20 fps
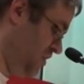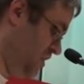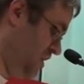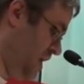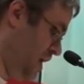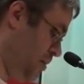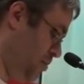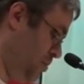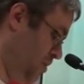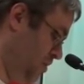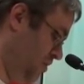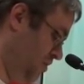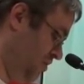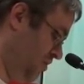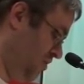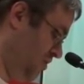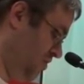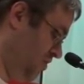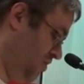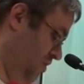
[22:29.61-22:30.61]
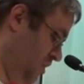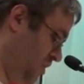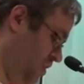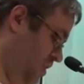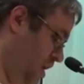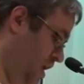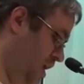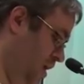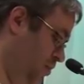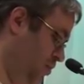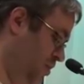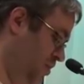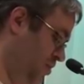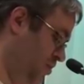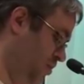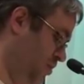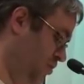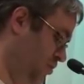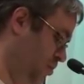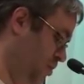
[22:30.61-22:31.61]
that the capitalist
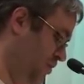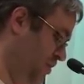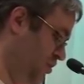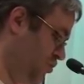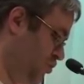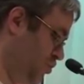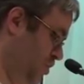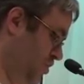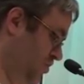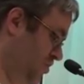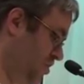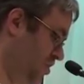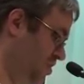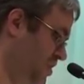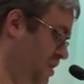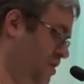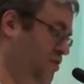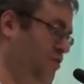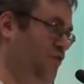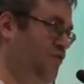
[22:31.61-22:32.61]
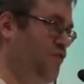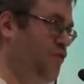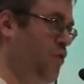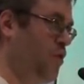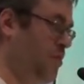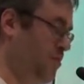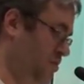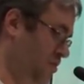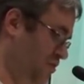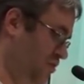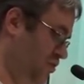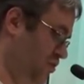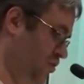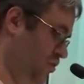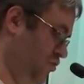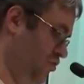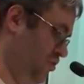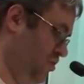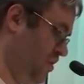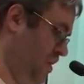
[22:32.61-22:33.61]
economy was moving towards collective forms of
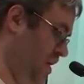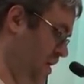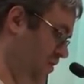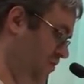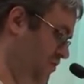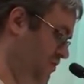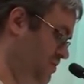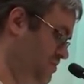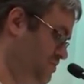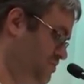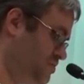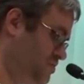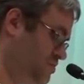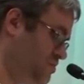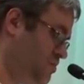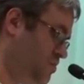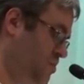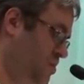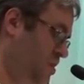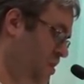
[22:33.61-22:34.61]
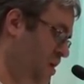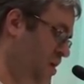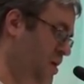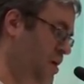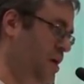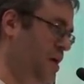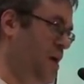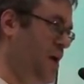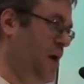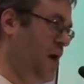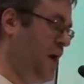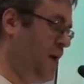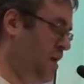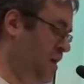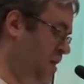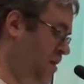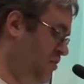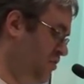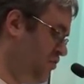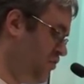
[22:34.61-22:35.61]
social life. And
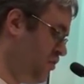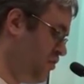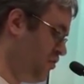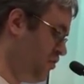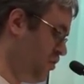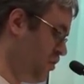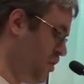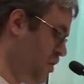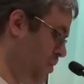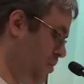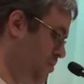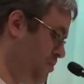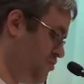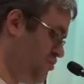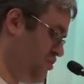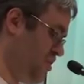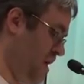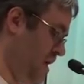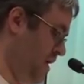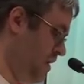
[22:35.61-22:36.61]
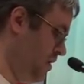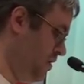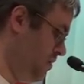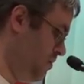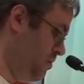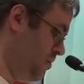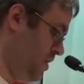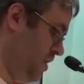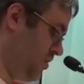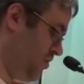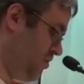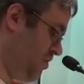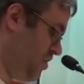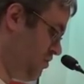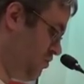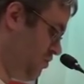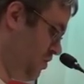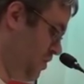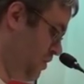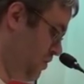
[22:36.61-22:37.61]
in Eastern Europe, China,
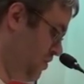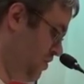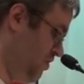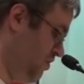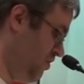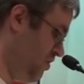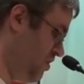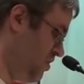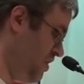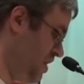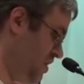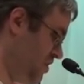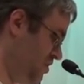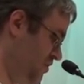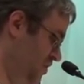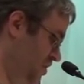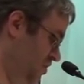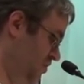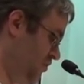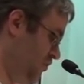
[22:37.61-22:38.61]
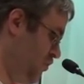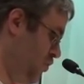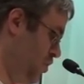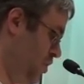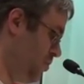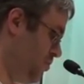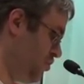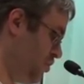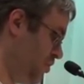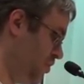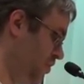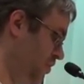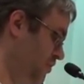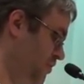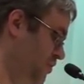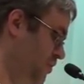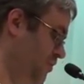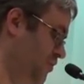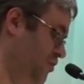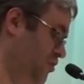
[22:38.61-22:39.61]
etc., this collectivist form took
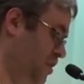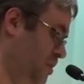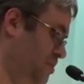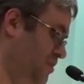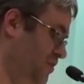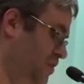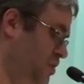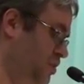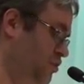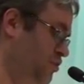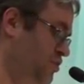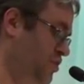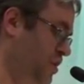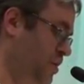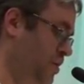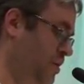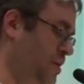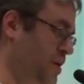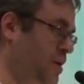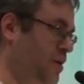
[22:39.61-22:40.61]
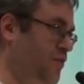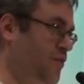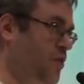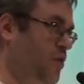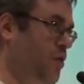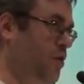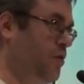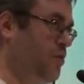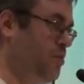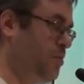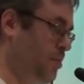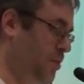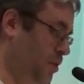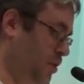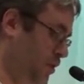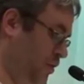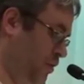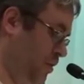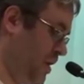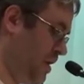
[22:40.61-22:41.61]
the shape of a new tyranny of cult
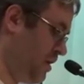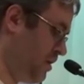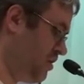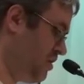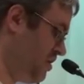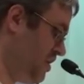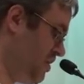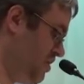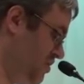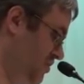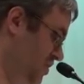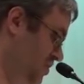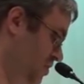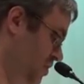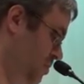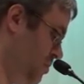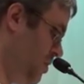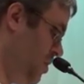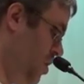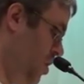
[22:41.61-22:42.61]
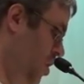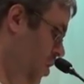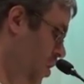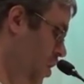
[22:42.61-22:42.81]
bureaucratic collectivism.